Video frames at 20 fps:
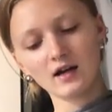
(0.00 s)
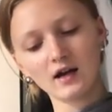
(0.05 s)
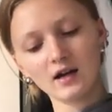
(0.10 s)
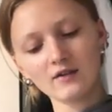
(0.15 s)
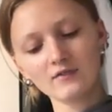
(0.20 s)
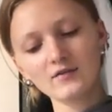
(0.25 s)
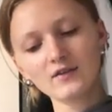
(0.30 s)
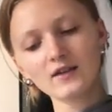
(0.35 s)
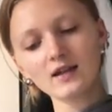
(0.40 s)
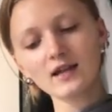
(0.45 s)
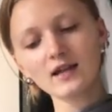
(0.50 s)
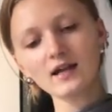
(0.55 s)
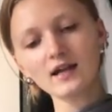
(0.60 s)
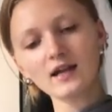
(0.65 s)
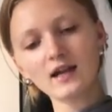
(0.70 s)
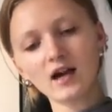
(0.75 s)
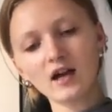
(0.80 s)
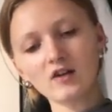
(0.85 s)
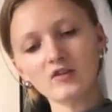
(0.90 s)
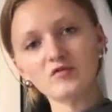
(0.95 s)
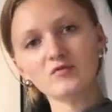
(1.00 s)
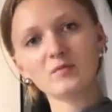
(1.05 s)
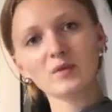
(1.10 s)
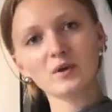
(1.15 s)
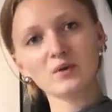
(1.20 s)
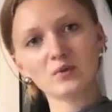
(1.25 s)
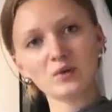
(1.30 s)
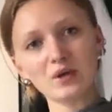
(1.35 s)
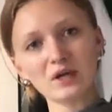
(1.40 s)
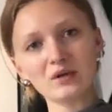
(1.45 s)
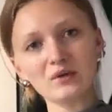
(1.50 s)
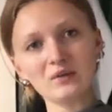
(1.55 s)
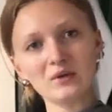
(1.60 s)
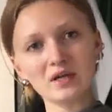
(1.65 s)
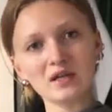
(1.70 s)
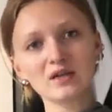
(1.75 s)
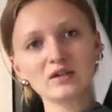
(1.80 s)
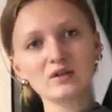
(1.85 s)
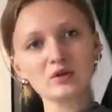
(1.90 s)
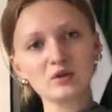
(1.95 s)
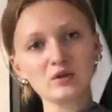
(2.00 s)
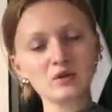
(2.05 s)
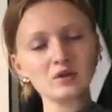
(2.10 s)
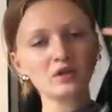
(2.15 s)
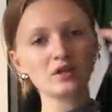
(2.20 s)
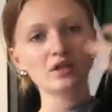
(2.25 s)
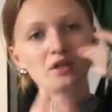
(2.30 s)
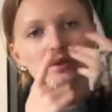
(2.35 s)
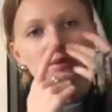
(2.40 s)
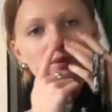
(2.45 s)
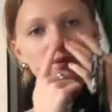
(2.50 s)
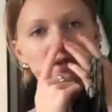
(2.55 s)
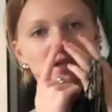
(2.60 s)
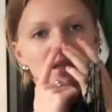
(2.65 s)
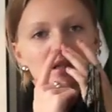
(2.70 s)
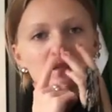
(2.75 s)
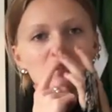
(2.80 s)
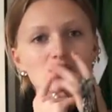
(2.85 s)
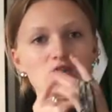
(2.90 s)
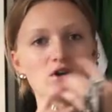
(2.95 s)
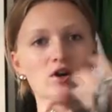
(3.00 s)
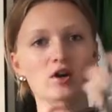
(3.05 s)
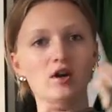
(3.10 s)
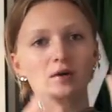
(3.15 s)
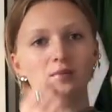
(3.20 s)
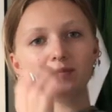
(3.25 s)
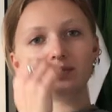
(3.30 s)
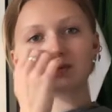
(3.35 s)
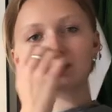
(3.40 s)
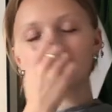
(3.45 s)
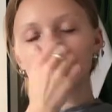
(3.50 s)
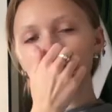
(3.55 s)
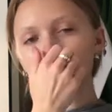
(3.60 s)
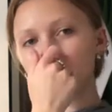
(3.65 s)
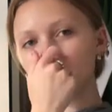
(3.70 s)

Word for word: I feel like I've been really really good with the tops